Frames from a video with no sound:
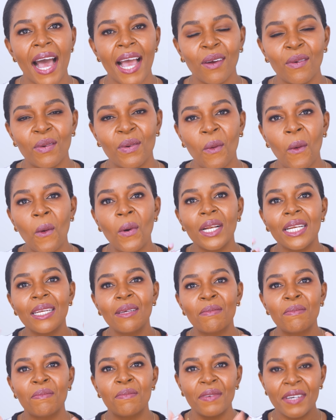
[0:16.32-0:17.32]
I could
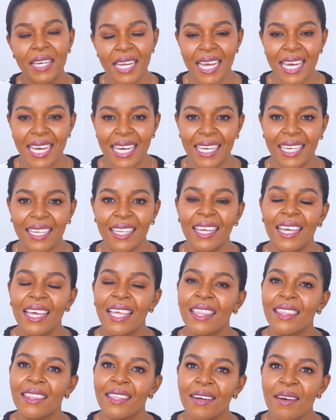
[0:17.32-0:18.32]
only bring
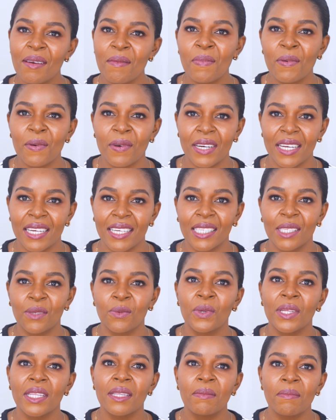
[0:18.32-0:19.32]
3 products
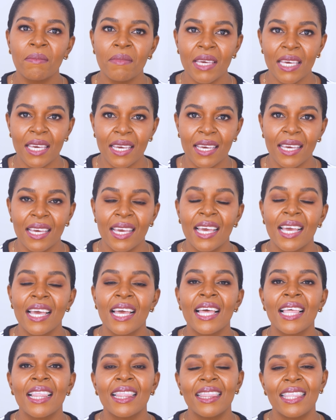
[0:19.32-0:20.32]
with me,
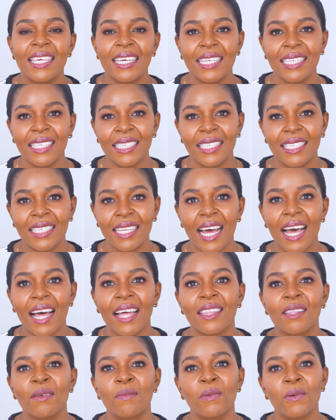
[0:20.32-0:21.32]
these
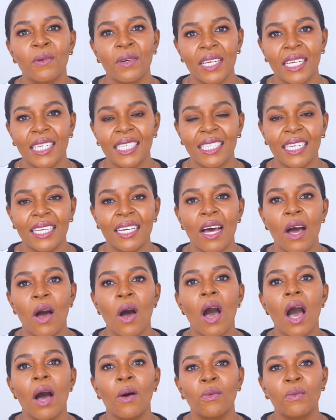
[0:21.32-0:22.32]
are the products that
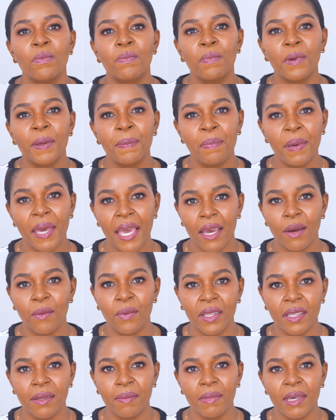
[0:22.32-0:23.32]
I'll take
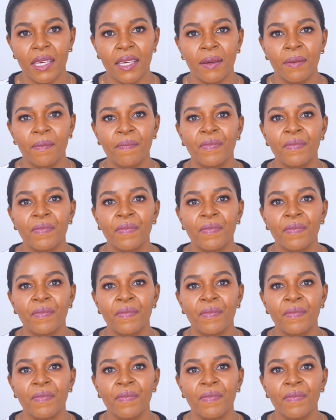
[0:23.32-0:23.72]
with me.